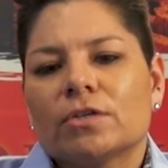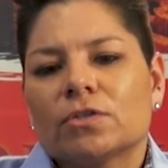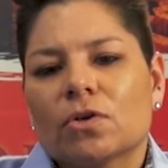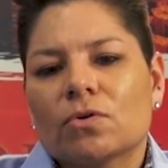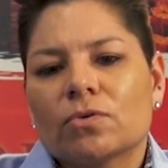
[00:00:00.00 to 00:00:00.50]

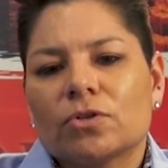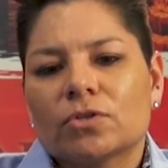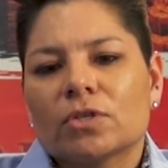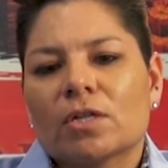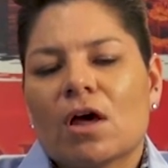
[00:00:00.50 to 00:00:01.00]
So
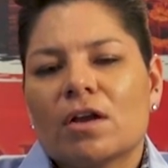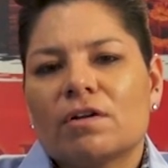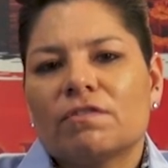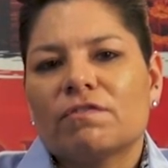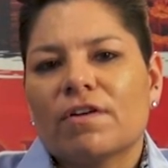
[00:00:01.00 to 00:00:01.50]
there's a lot
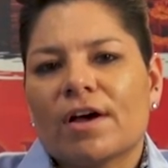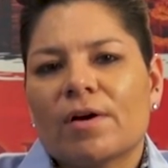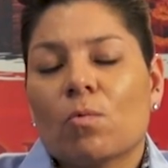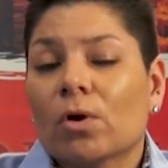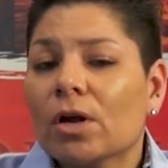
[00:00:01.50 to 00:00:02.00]
of
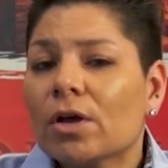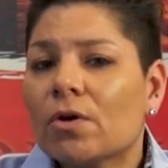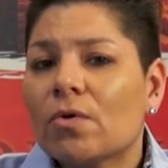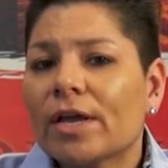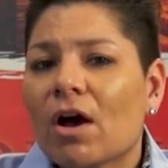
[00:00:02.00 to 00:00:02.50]
work
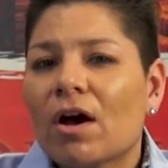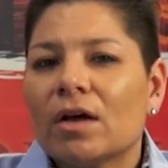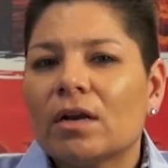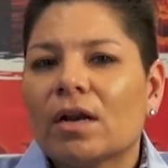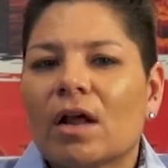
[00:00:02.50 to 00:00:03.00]
going
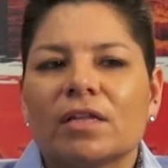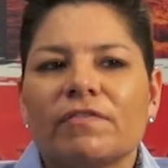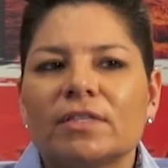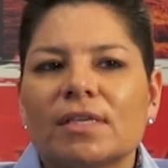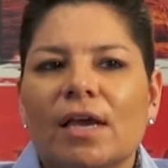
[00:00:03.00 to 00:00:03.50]
on, and I'll
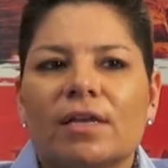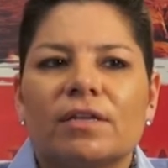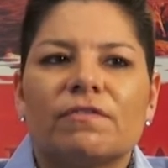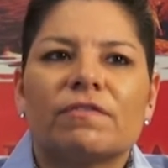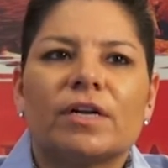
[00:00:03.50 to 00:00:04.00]
even say
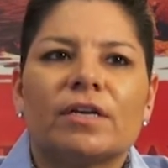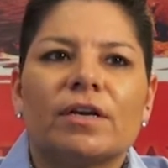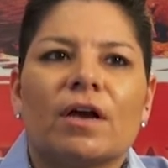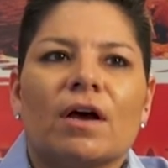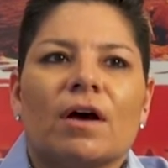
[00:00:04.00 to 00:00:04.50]
in different